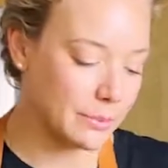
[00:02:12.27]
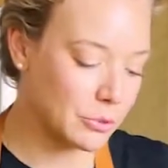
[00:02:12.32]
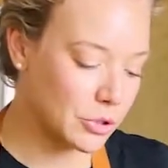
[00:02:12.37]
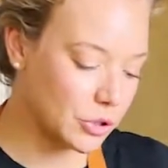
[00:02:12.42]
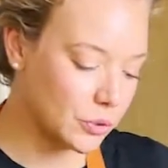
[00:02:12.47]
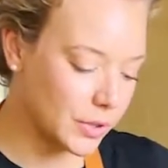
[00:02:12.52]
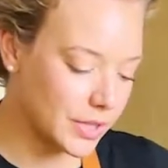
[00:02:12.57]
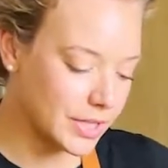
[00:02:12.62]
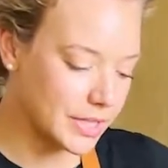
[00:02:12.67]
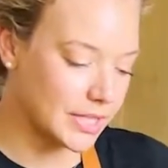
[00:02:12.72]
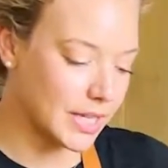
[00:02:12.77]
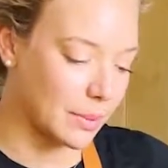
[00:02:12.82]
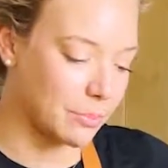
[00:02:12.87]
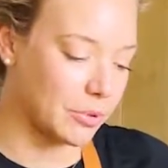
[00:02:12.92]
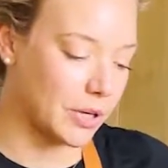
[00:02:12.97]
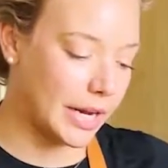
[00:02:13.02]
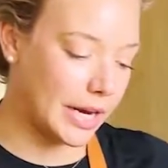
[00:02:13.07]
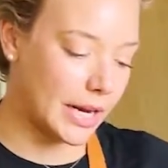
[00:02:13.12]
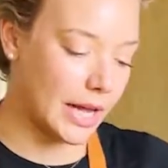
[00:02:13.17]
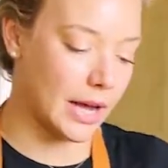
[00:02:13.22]
just going to
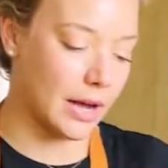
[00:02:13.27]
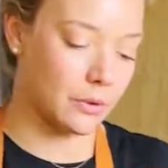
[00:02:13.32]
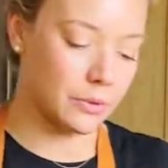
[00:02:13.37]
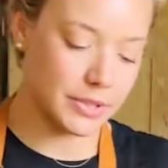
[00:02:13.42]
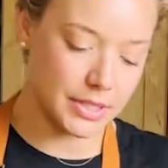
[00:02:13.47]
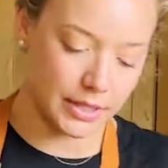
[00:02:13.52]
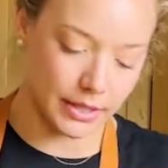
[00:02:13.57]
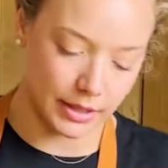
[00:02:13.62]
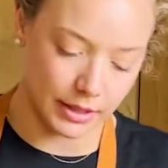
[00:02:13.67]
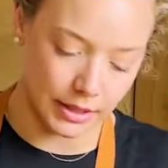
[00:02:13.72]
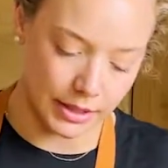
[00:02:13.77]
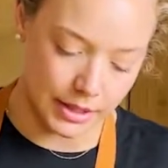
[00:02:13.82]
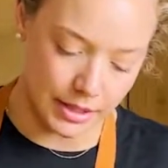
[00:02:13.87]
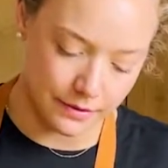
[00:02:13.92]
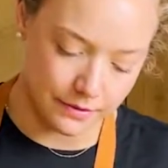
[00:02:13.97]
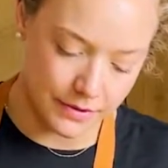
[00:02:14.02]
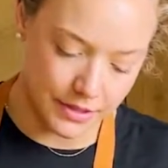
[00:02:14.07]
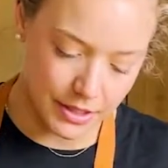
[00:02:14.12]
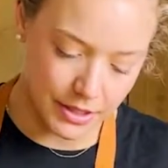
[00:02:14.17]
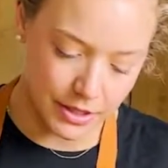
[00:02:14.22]
separate out the
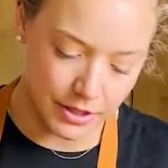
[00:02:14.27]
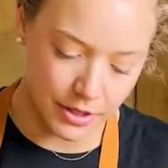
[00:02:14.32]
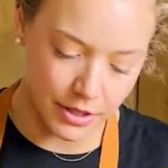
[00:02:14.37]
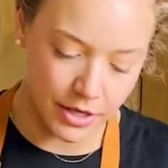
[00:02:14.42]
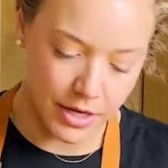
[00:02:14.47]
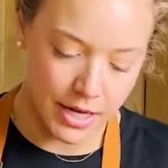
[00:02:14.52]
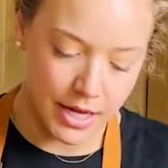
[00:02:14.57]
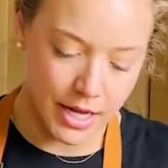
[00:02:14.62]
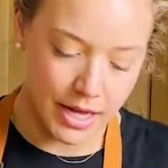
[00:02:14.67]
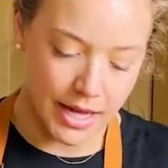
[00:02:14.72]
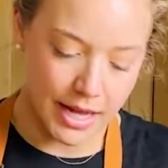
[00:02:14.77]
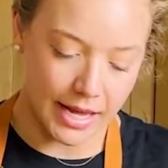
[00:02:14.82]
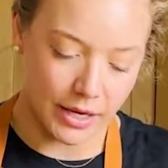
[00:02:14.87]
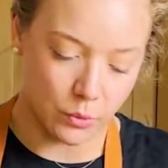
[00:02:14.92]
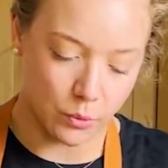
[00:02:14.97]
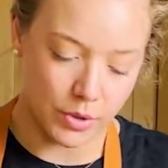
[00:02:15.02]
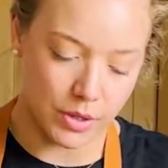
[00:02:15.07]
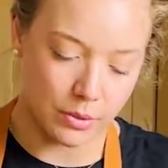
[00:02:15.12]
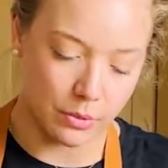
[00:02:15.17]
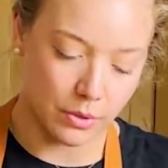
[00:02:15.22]
leaves here, and
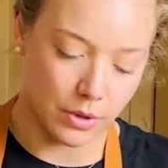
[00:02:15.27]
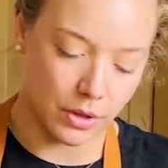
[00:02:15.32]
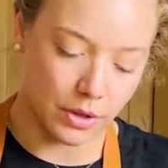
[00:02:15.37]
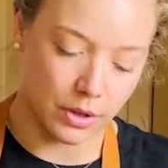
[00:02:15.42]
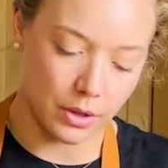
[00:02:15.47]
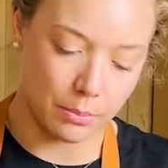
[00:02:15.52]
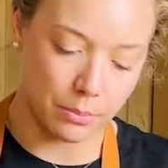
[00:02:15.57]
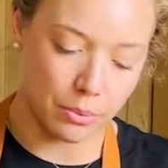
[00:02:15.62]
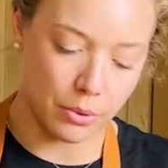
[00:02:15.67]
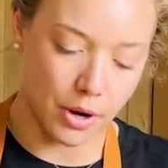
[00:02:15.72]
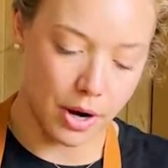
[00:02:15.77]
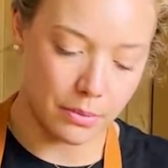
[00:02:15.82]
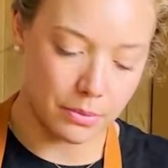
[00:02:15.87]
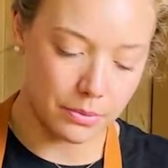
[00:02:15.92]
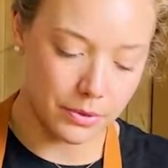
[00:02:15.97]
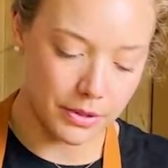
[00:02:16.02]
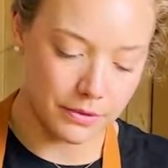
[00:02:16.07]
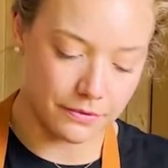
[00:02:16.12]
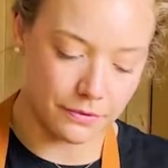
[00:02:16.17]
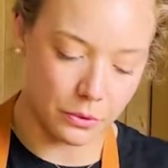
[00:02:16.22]
we will
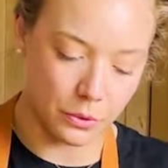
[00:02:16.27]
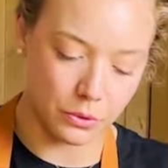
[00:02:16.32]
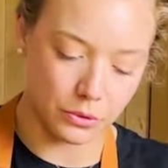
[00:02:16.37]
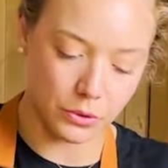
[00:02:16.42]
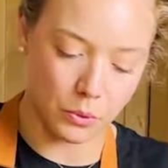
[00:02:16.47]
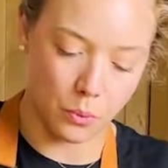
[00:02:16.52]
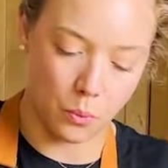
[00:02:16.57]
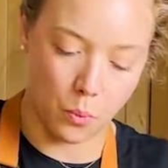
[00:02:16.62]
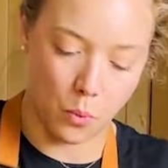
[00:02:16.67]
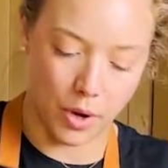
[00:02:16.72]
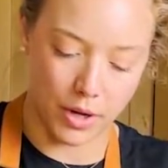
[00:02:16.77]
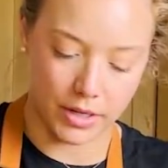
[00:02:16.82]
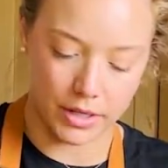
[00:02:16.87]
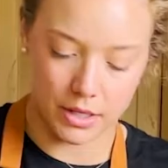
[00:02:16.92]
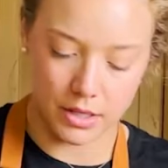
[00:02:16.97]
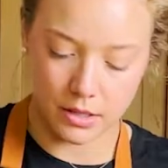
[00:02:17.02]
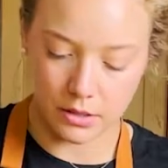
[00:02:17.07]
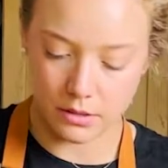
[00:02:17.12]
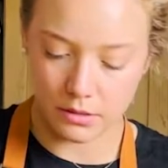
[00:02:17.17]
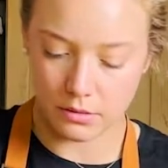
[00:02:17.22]
probably fold 1/2